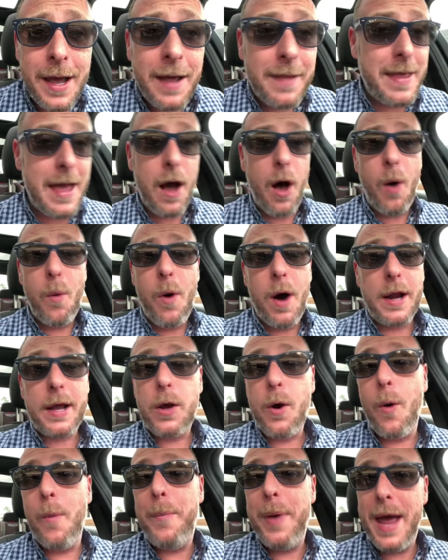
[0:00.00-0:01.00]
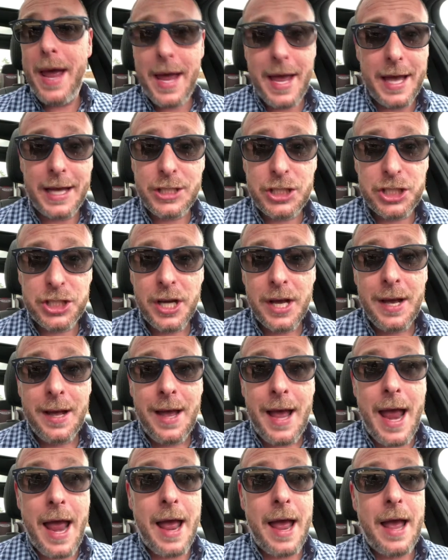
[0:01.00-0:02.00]
They all want to go pitch,
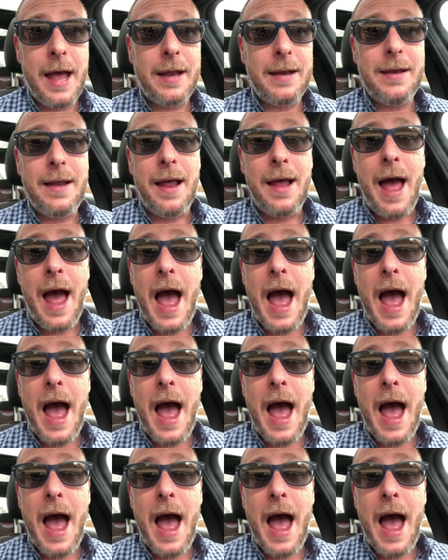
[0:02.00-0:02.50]
and